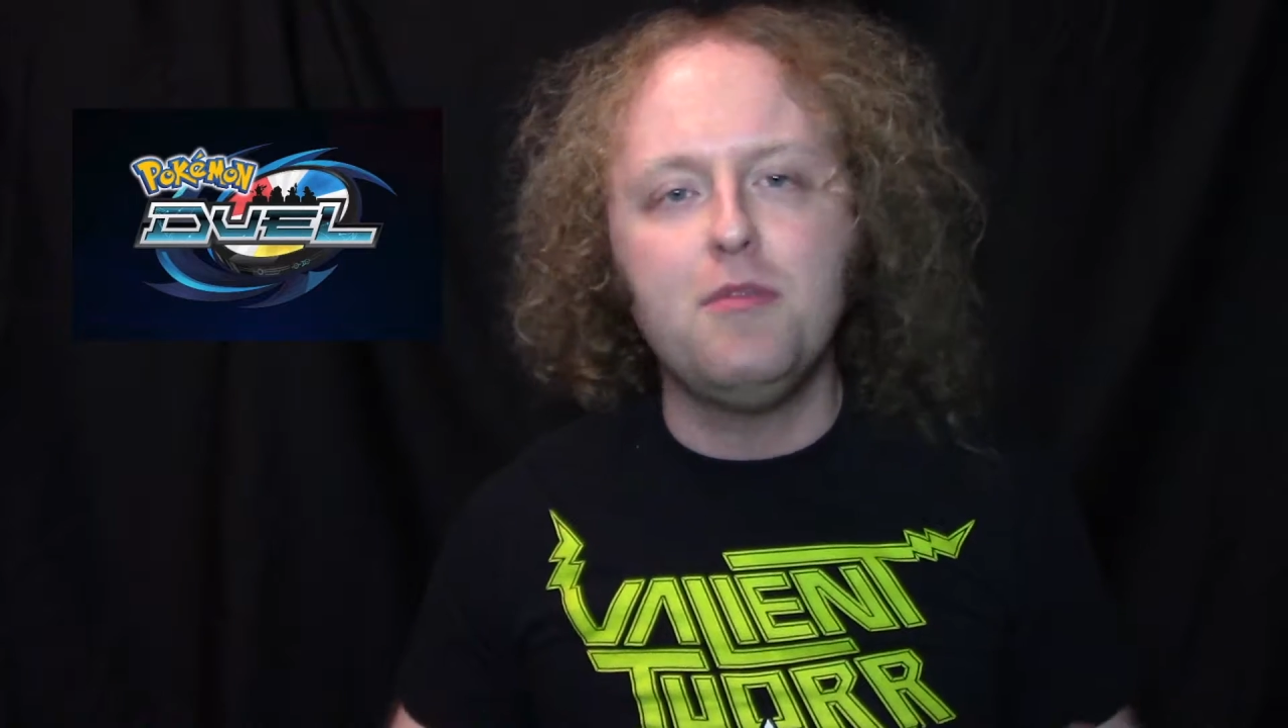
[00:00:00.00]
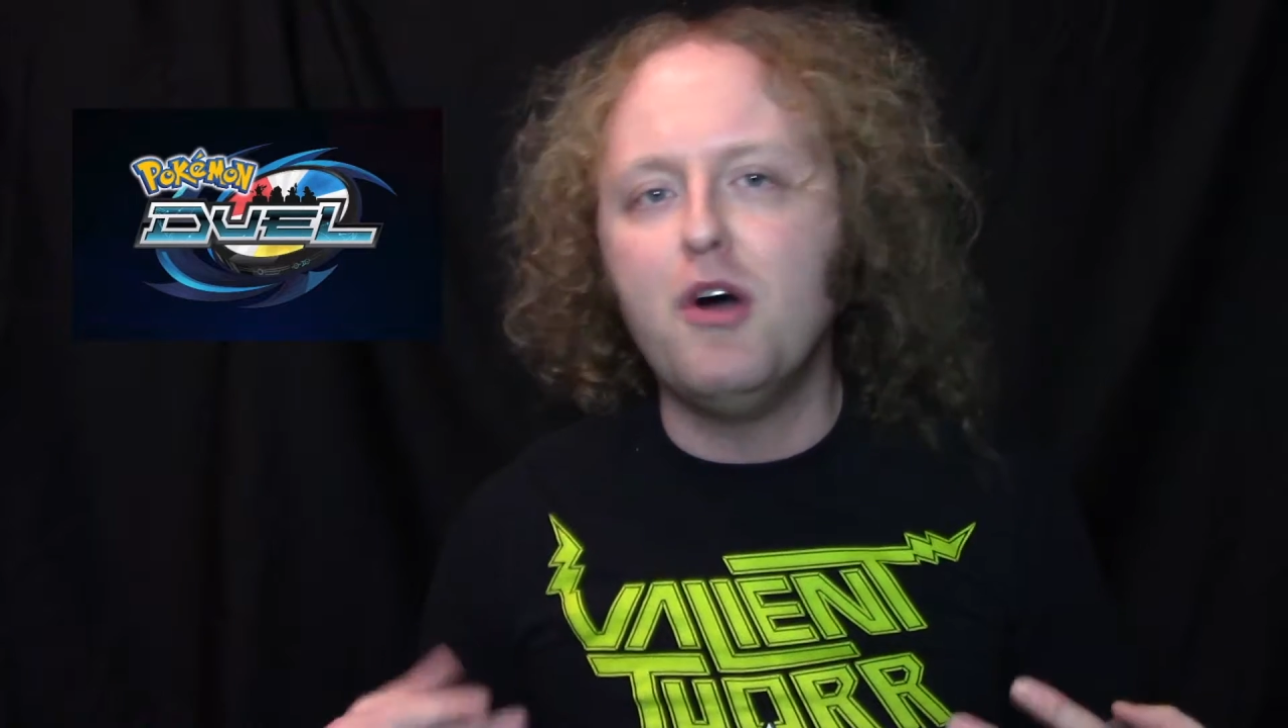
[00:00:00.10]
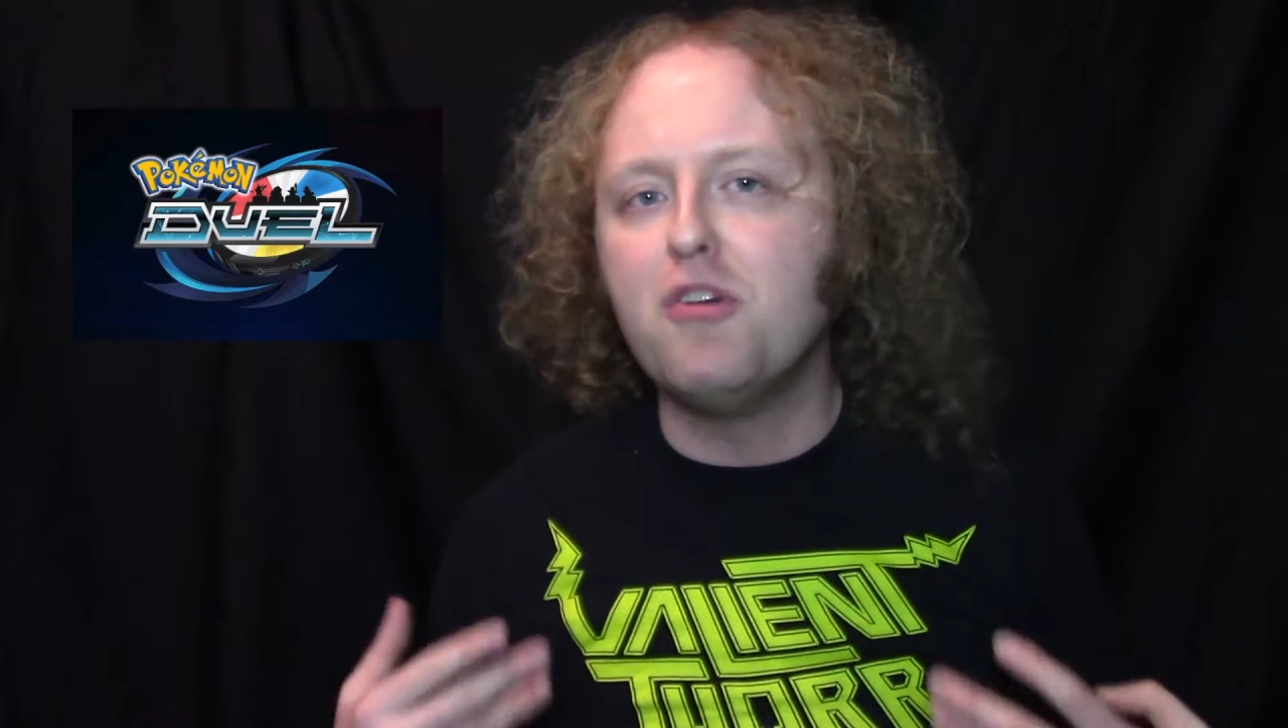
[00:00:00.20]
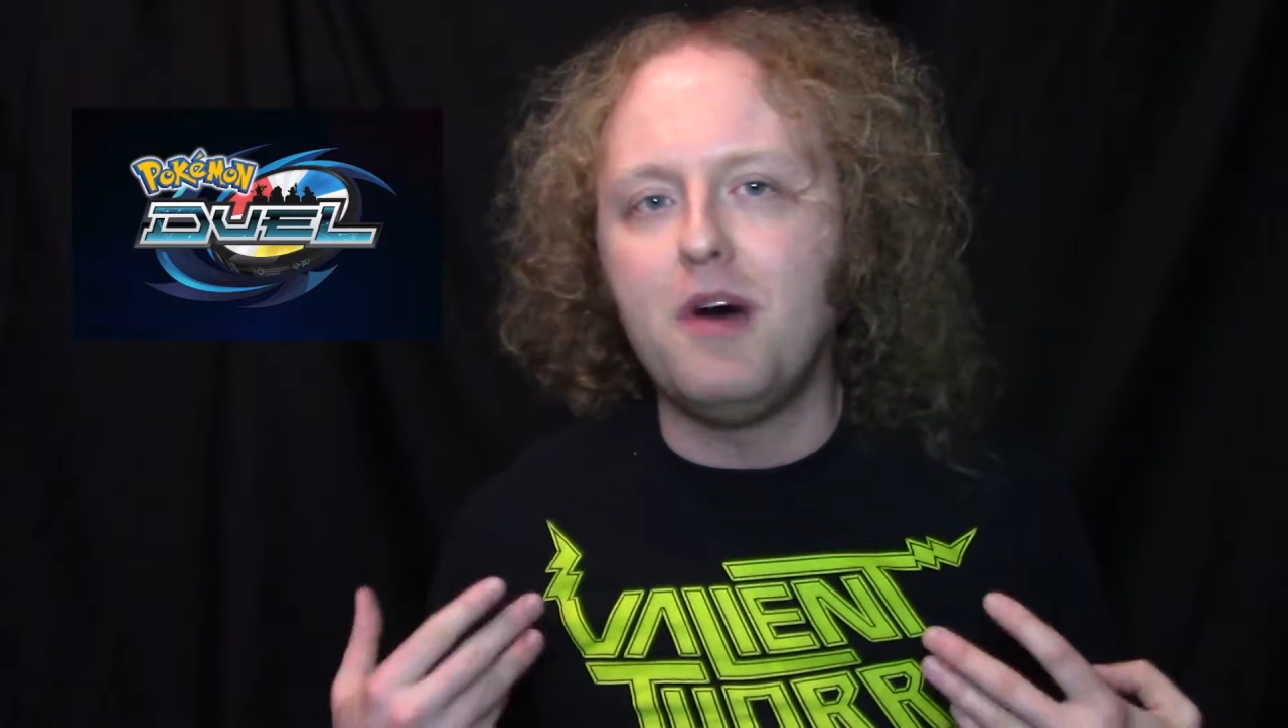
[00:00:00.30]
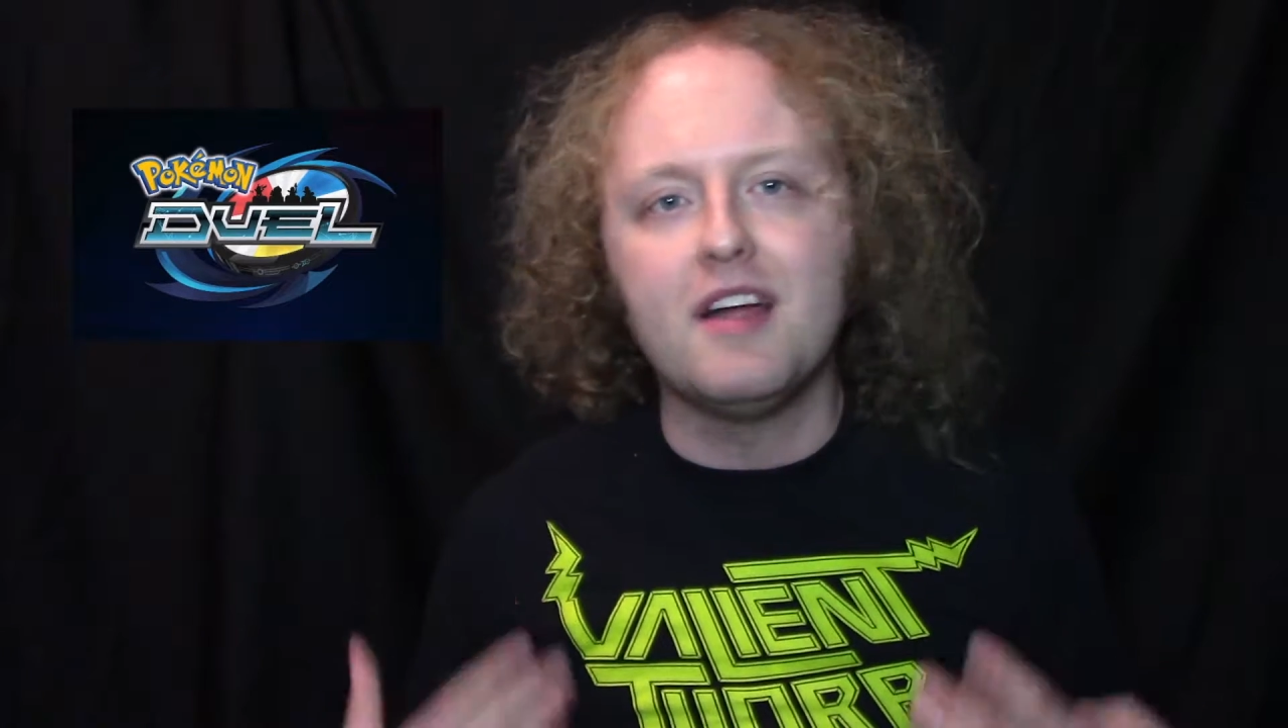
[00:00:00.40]

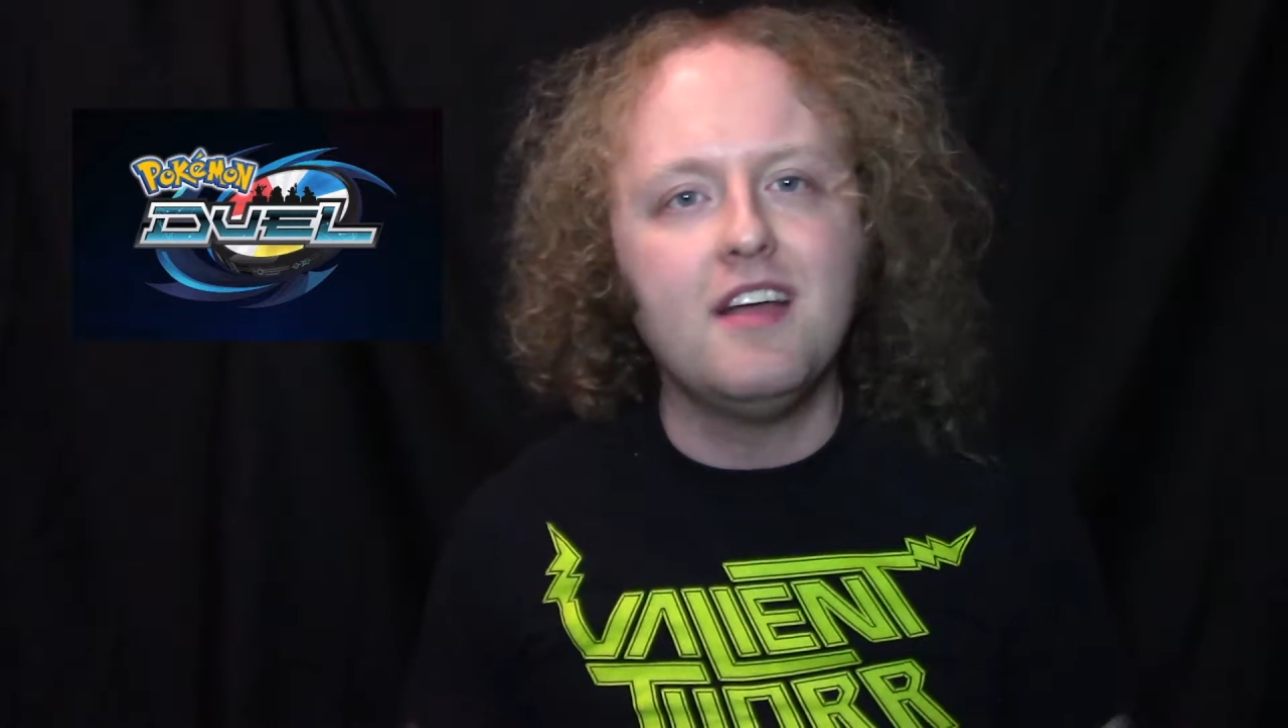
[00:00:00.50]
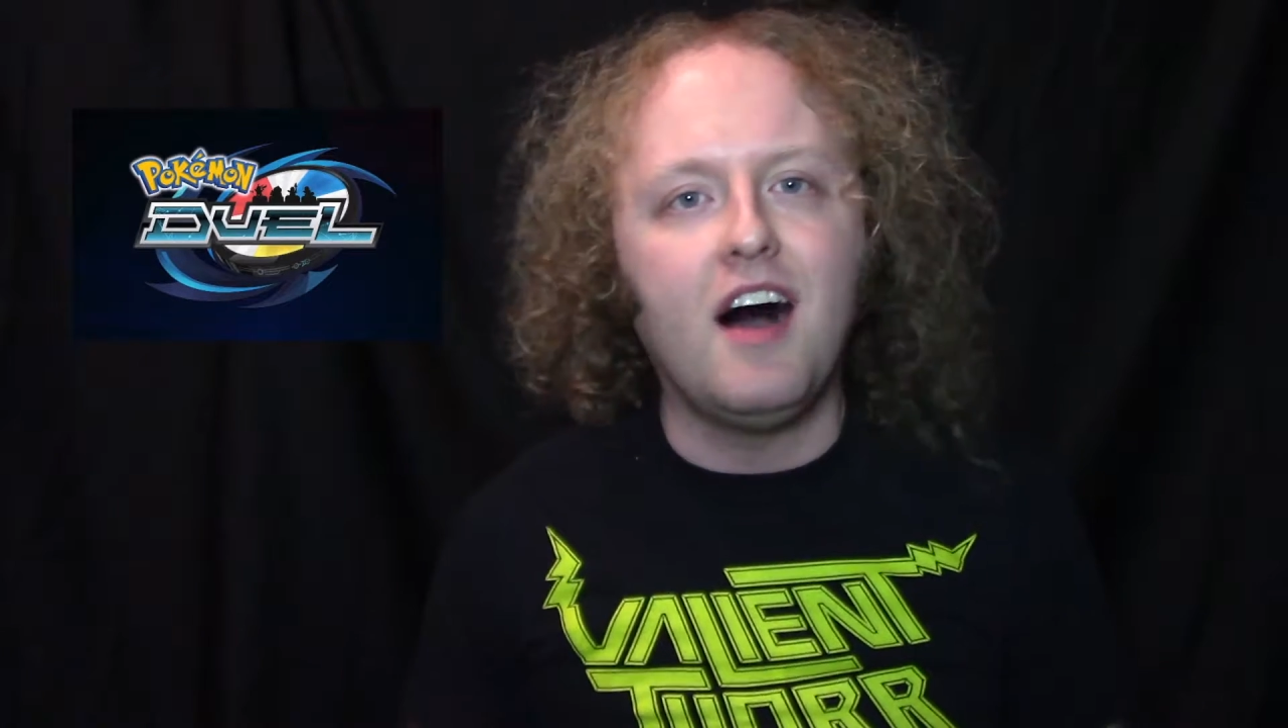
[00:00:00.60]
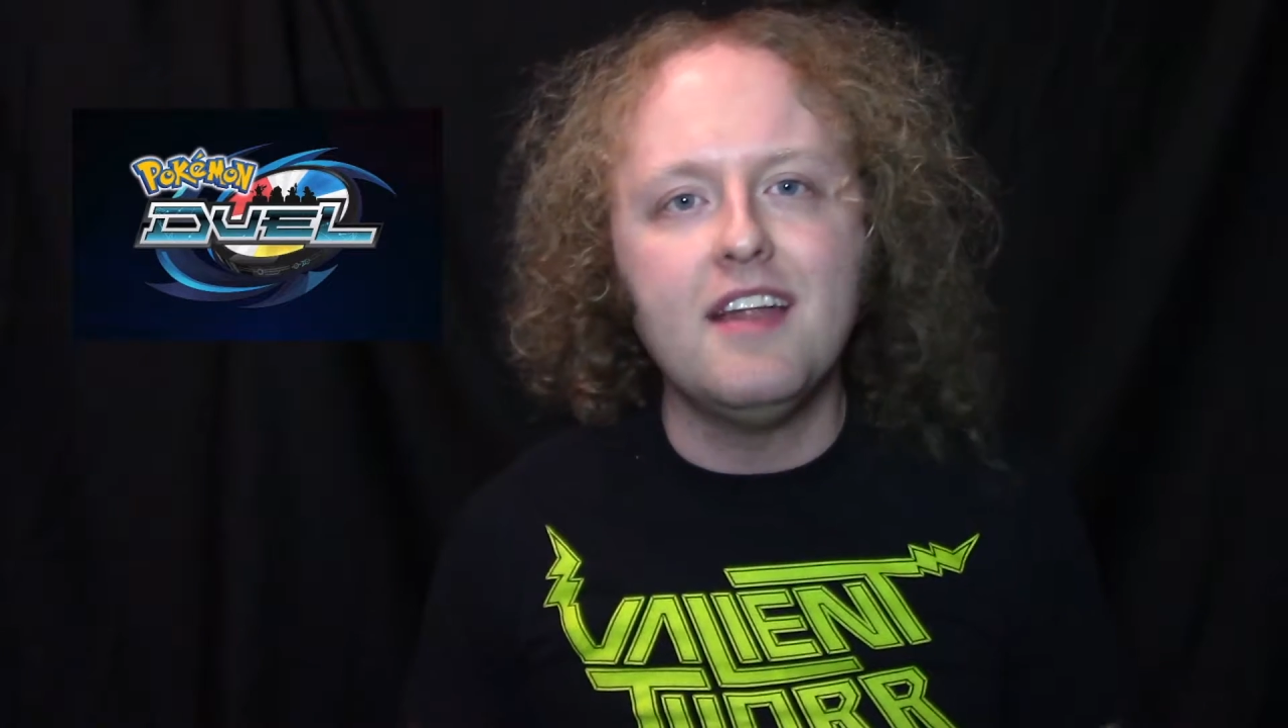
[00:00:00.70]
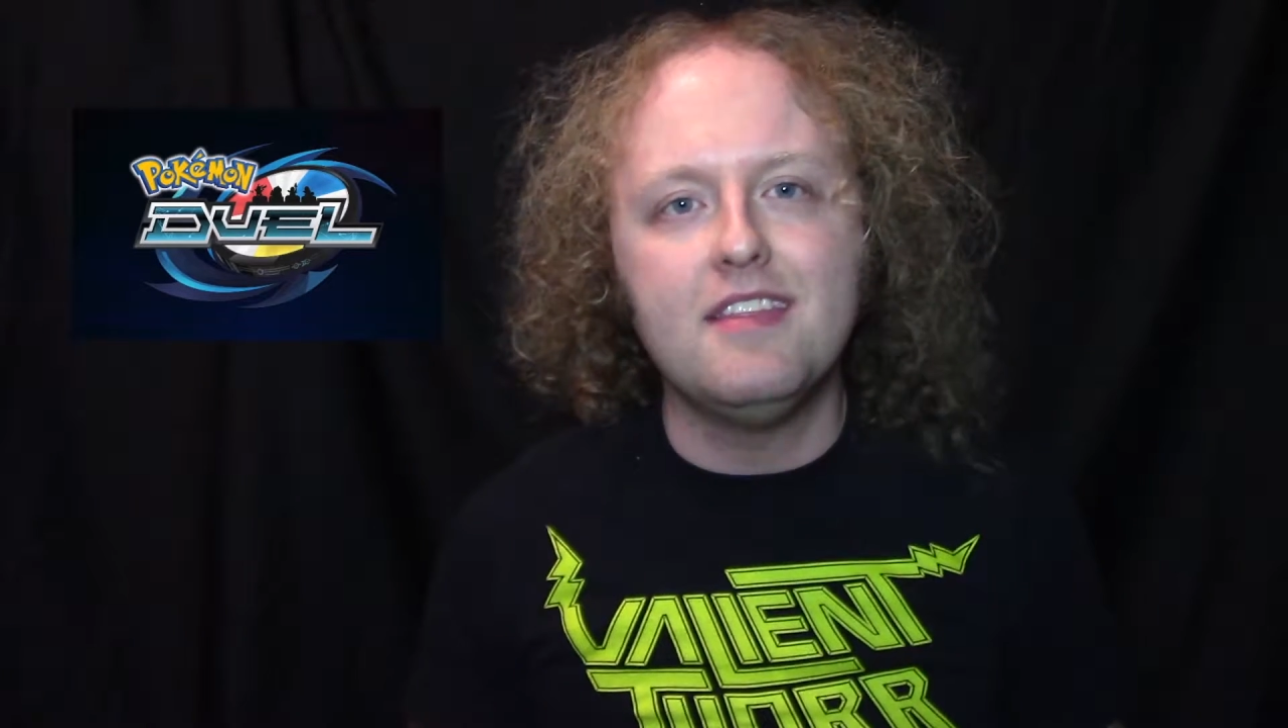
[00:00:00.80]
Pokemon gone